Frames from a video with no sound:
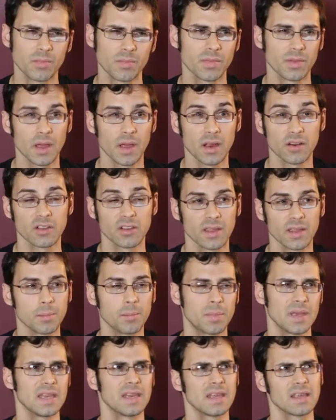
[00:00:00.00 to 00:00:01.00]
actually like
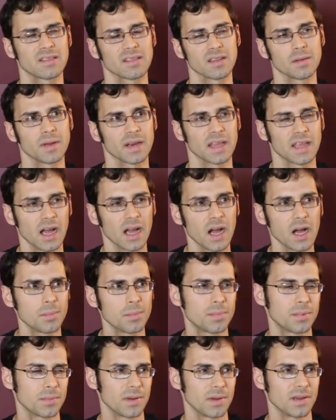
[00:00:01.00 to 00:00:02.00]
beating somebody
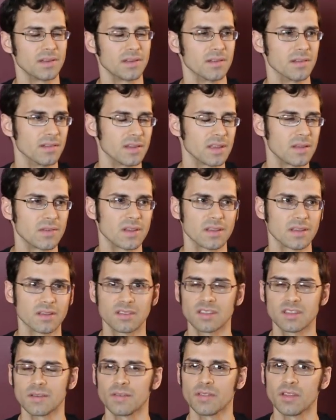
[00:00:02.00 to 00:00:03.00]
up and leaving
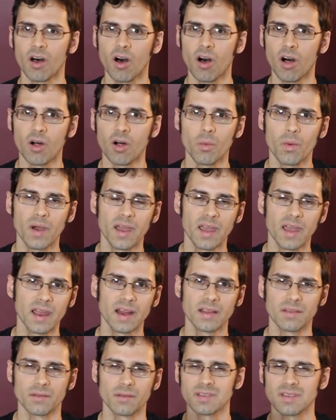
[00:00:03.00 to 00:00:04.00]
stuff in the
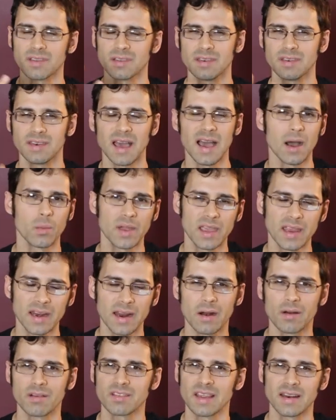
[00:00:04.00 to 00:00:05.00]
hallway. There's knotweed
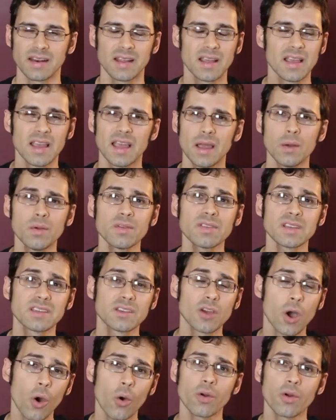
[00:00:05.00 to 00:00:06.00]
outside. It was a
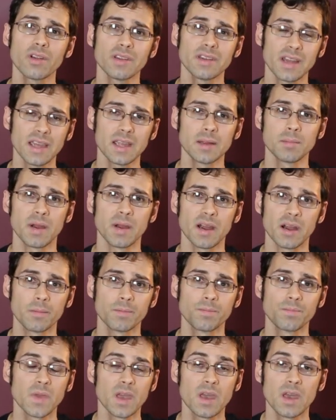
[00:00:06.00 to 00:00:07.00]
total nightmare.
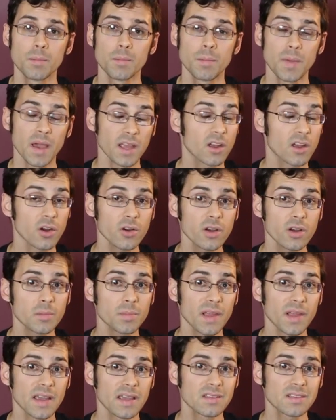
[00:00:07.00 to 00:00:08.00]
My current
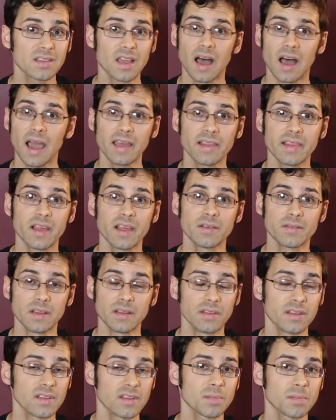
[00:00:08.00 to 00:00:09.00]
place, I love
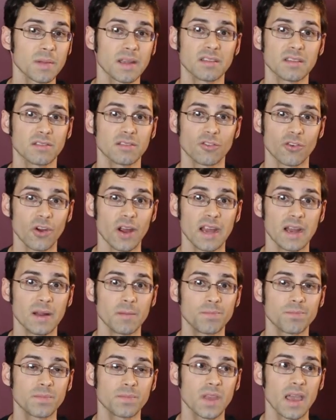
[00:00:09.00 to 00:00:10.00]
it. This place is great.
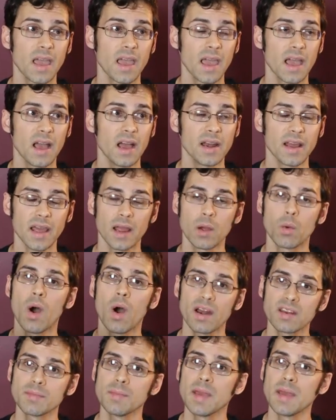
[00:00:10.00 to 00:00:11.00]
And I
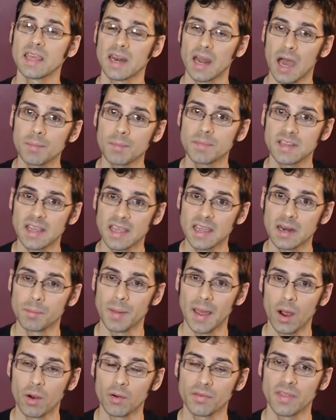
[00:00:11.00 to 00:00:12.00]
wanted to make an update
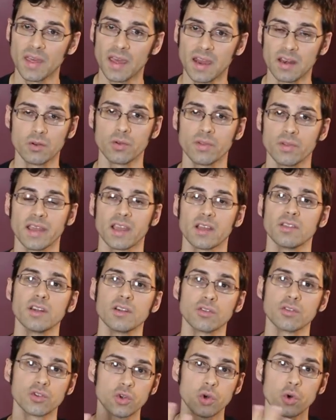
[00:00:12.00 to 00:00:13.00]
about that and do like a
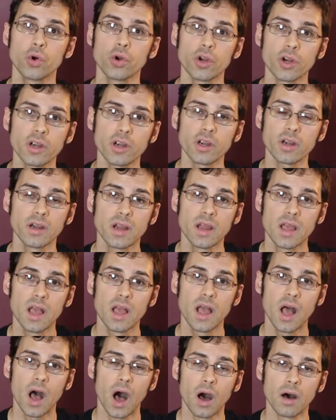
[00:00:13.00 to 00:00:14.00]
little tour
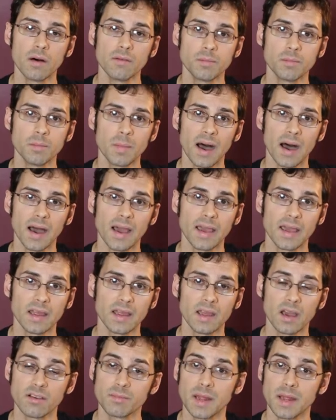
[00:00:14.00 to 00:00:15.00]
of
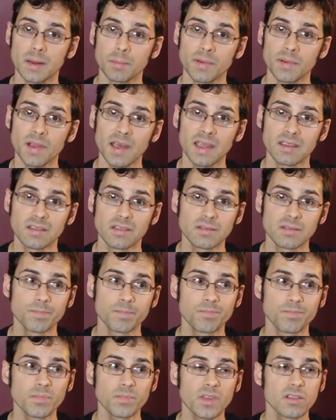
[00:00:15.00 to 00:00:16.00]
my place.
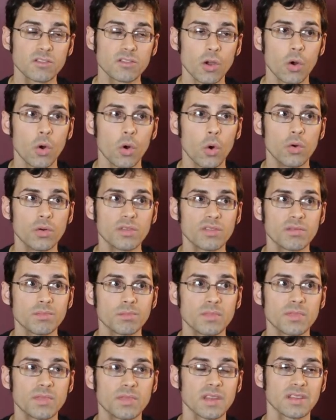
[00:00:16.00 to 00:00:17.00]
So
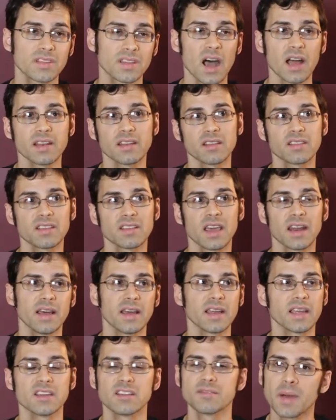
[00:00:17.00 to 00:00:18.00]
this contest kind of
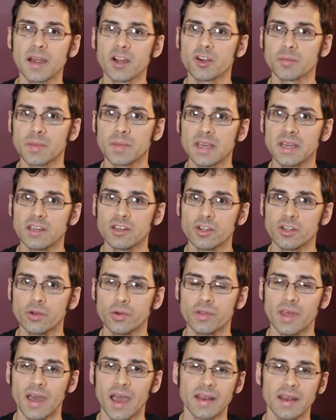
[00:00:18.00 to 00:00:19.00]
like inspired me to
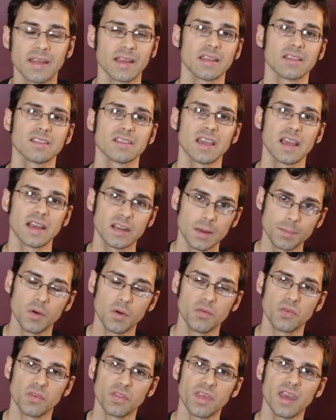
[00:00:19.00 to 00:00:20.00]
do that. Like I signed up
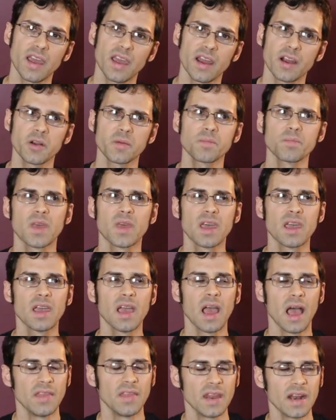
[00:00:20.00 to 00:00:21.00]
over there
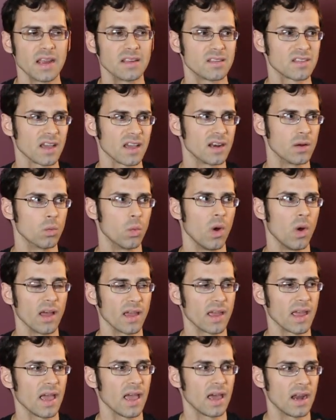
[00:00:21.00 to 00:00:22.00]
and then I decided while
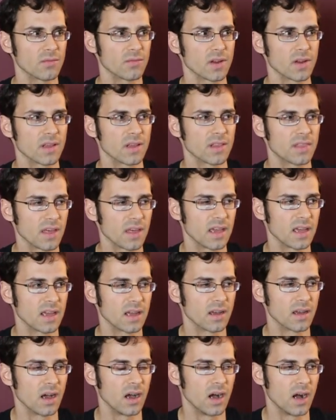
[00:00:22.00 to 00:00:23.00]
I had
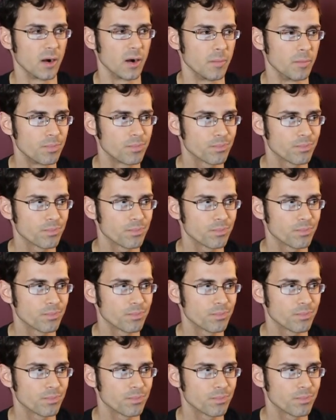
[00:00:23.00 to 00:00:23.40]
everything, kind